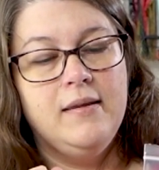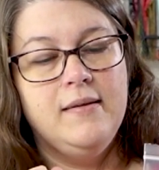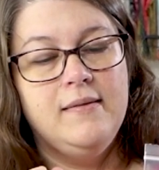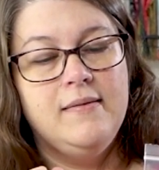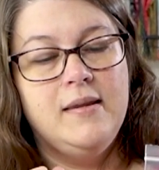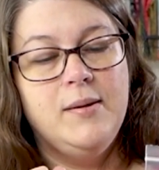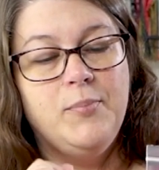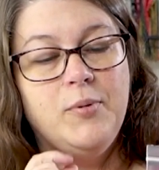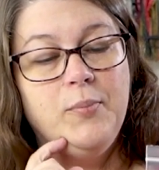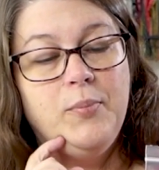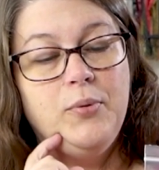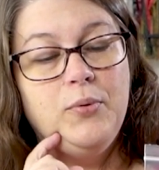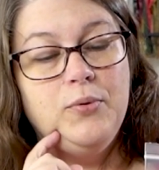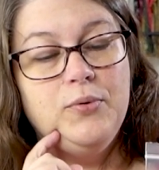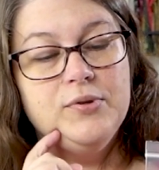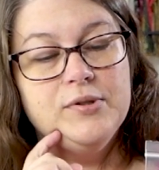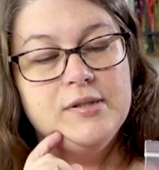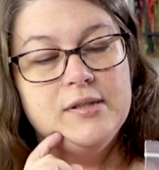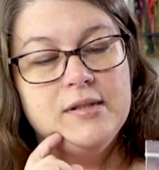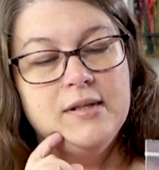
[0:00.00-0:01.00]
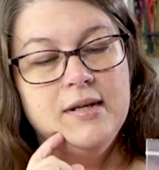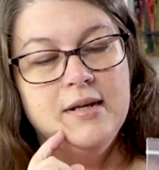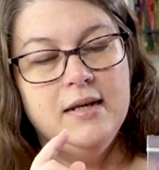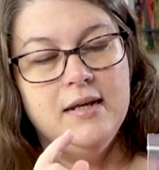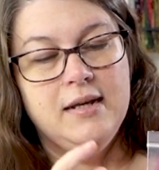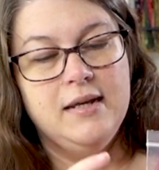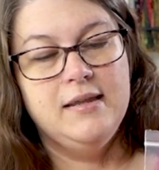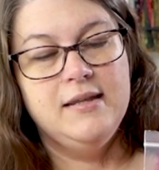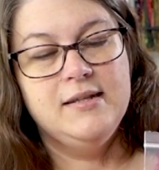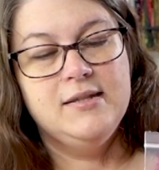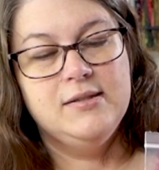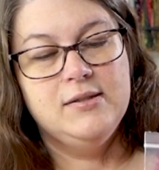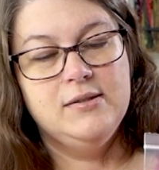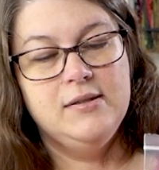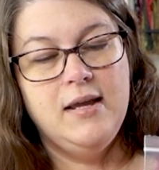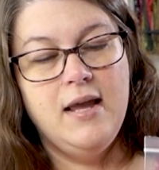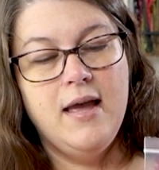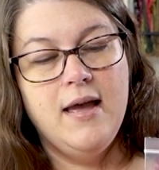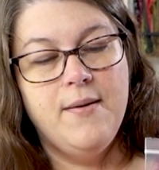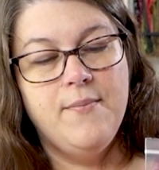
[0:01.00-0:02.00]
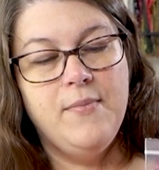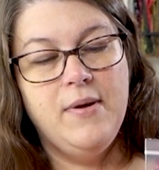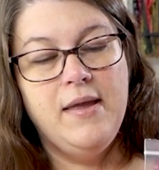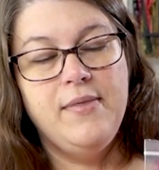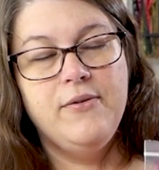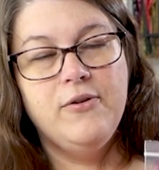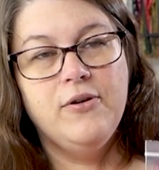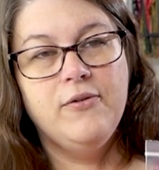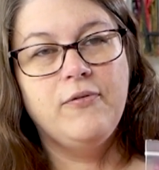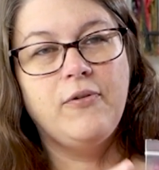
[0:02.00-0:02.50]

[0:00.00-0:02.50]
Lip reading: zipper pulls. This and they're a